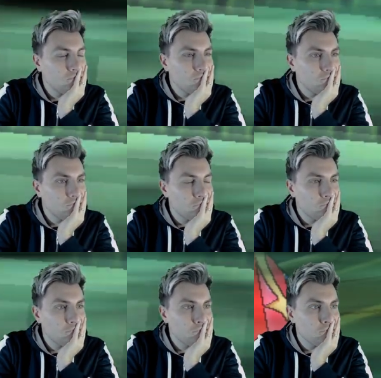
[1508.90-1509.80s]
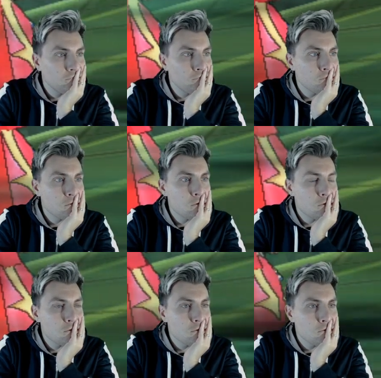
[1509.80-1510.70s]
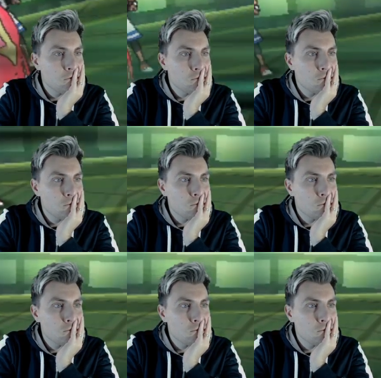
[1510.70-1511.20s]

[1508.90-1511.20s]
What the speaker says: Nothing is said.